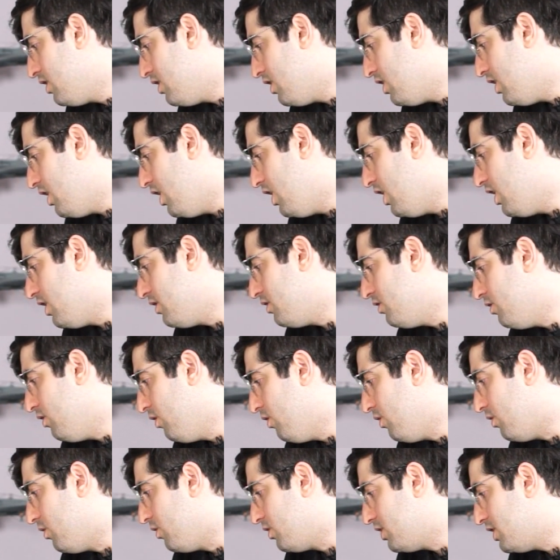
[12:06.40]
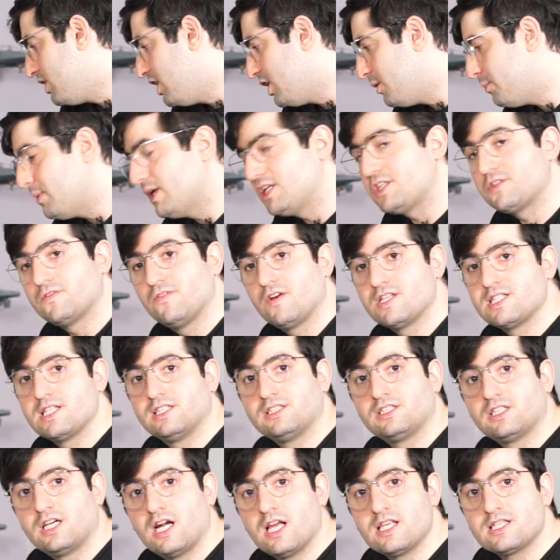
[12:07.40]
Ah, no, Geekbench wasn't
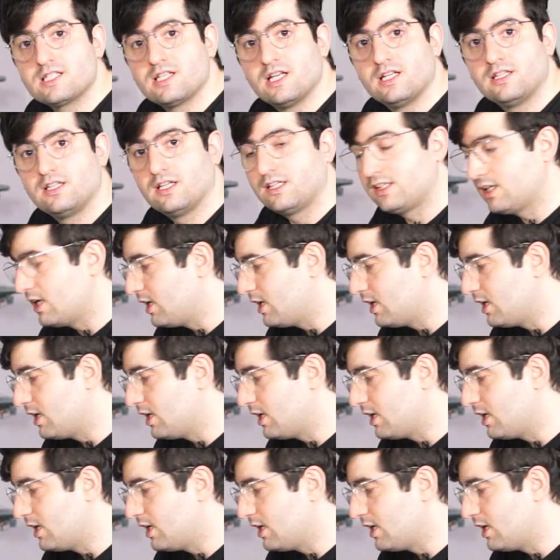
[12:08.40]
translated.